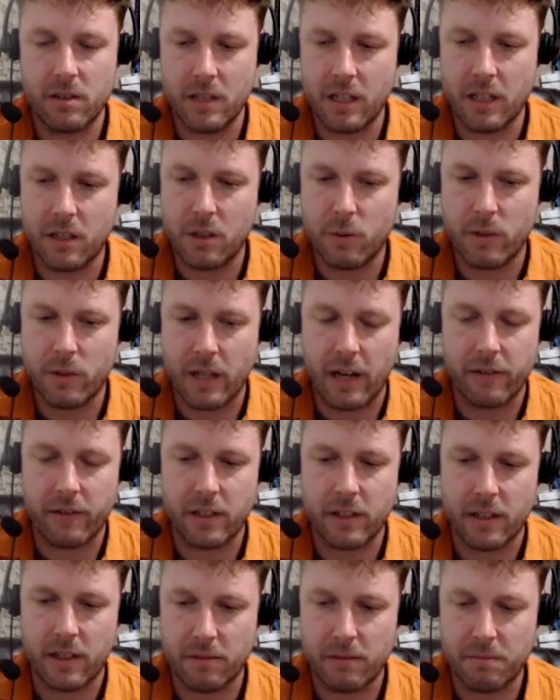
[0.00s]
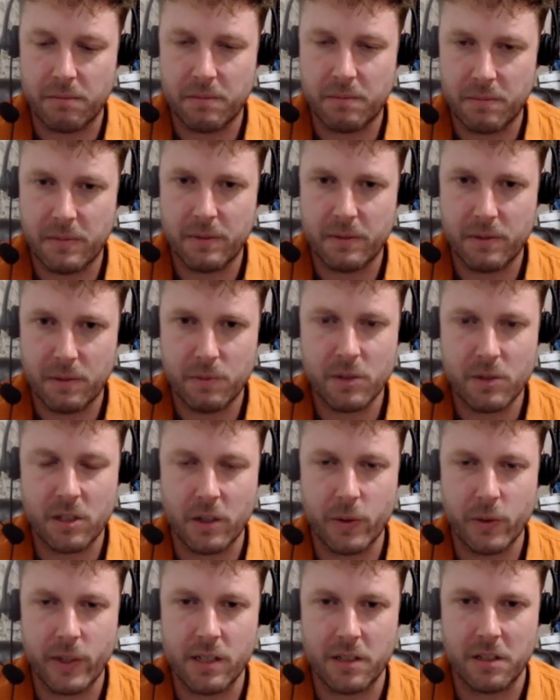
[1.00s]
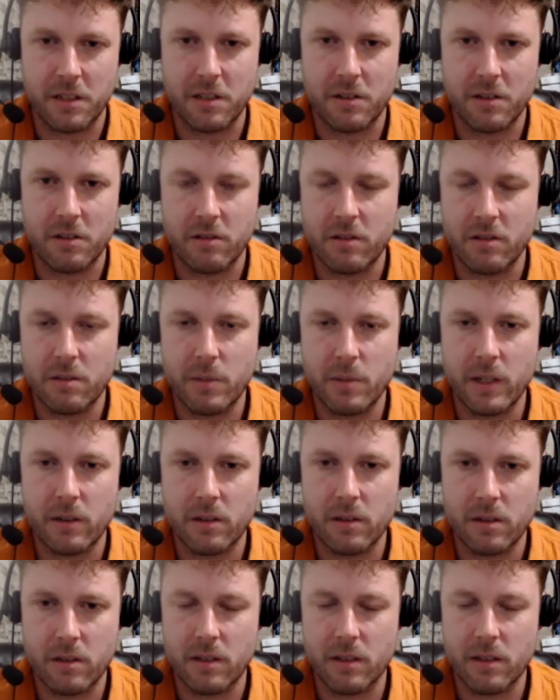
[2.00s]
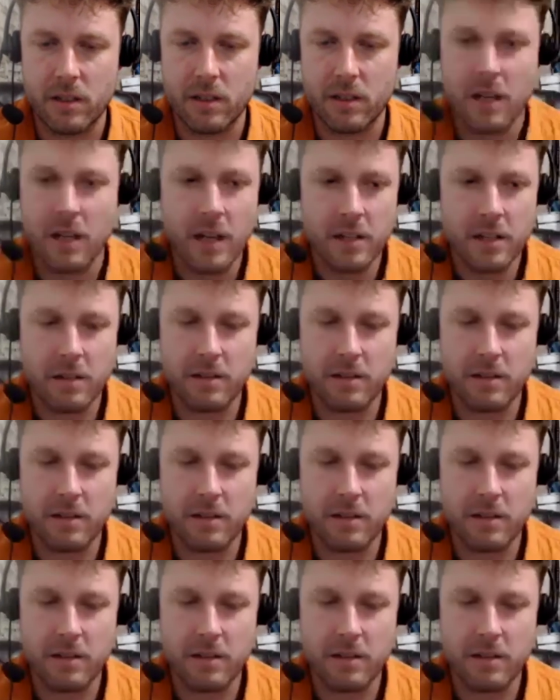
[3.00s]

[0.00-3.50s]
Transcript: that you would have to start raising concerns about. So it's